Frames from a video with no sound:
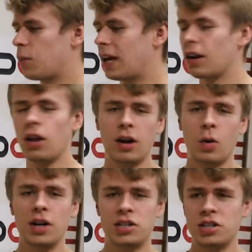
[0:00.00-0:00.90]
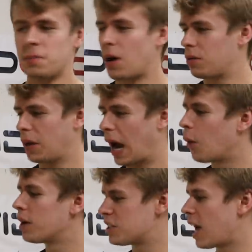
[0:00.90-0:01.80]
and we get a lot of questions about how
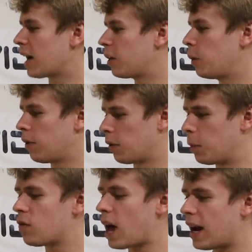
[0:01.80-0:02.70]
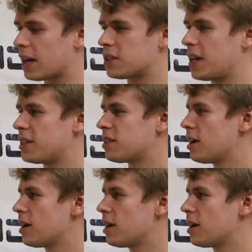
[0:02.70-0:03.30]
exactly we remove that excess.